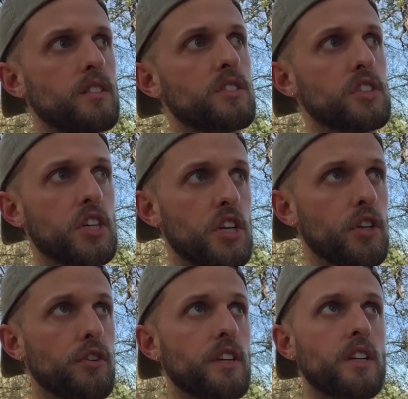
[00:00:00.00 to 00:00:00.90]

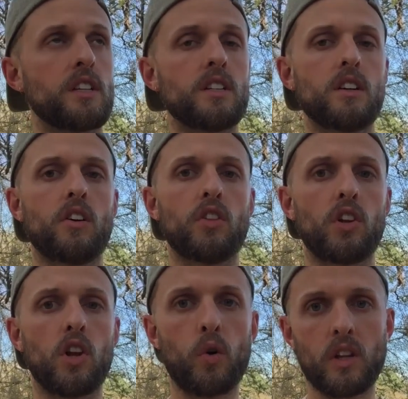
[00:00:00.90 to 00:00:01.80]
security on the
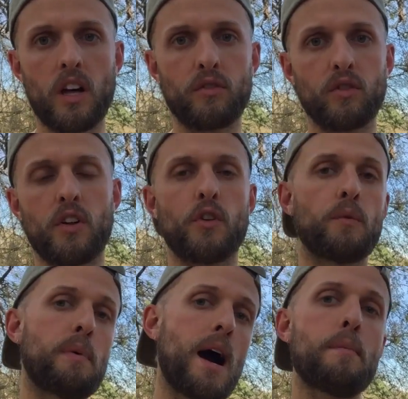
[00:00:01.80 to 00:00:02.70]
lower level, and
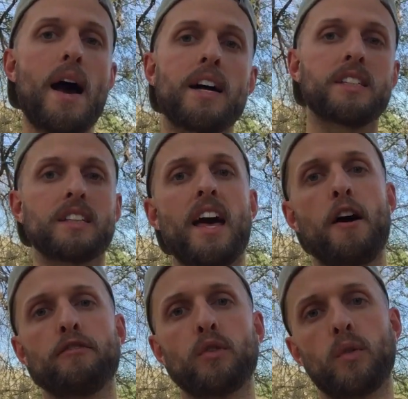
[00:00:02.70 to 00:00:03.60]
they're bypassing
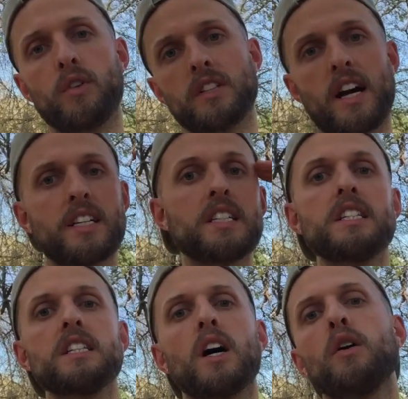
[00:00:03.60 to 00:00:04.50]
that for this
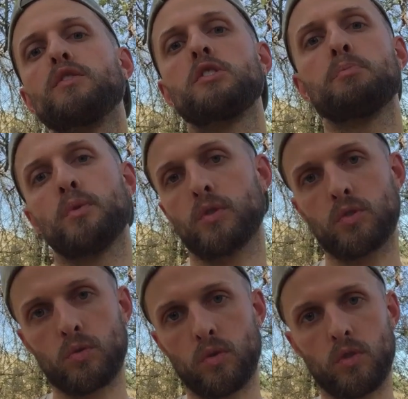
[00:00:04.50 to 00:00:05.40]
idea of
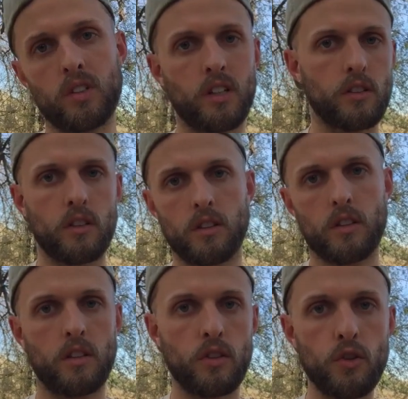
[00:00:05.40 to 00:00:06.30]
spiritual
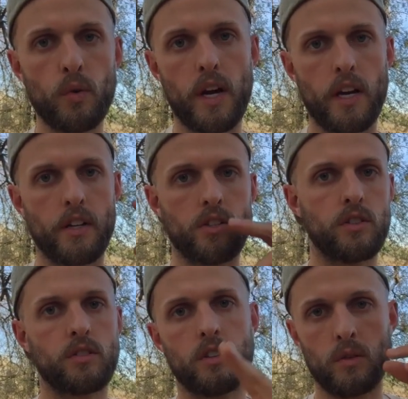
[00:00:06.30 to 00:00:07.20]
new age,
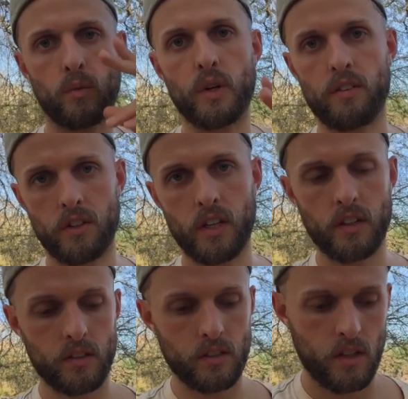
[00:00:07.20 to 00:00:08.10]
whatever it
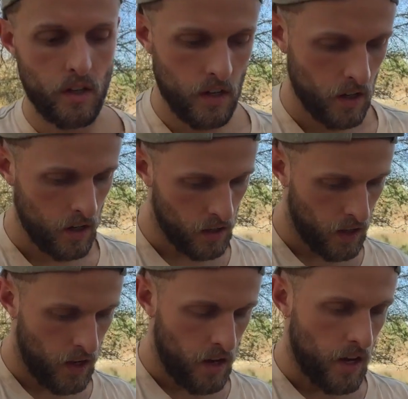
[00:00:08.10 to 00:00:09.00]
is.
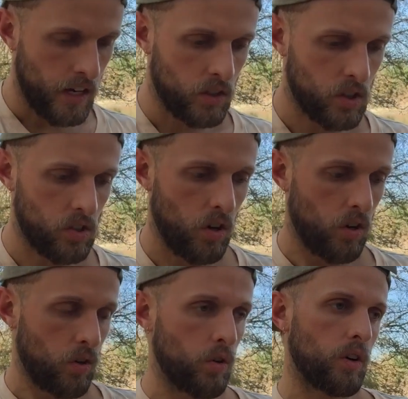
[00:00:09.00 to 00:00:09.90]
And
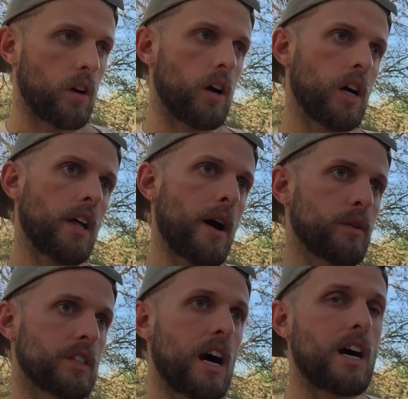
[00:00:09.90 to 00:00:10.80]
so that
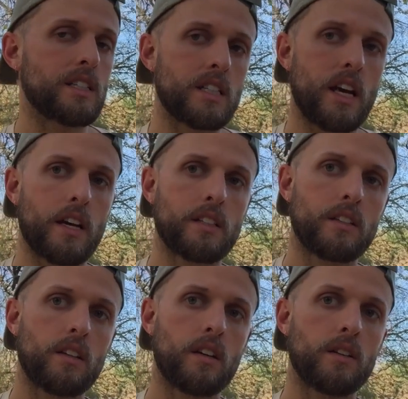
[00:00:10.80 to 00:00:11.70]
was
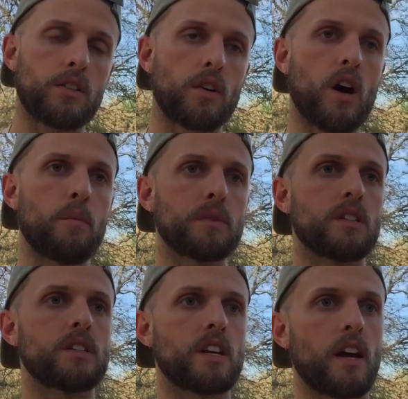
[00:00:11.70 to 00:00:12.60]
context to come
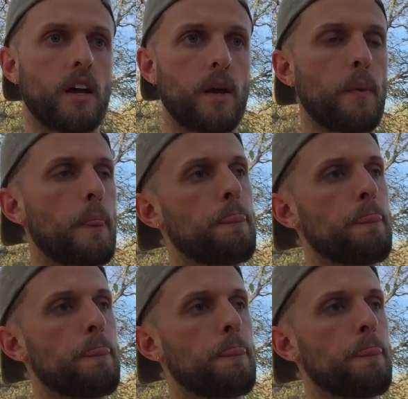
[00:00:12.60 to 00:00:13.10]
to say,